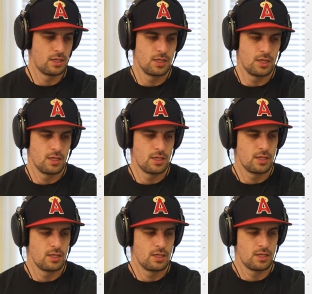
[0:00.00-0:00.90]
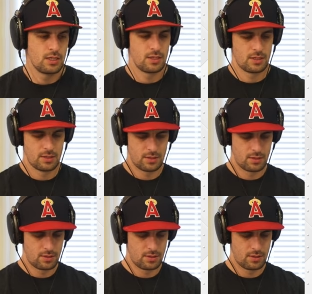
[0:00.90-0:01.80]

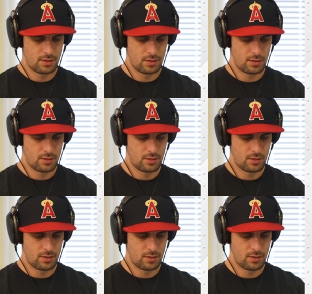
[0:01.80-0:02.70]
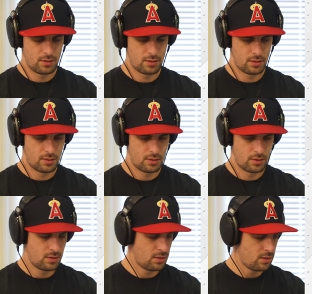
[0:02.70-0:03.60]

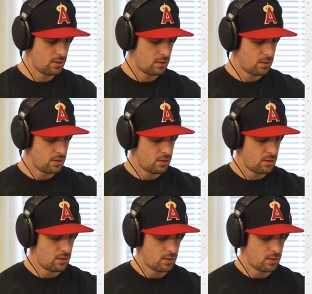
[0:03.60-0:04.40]
Nothing is said.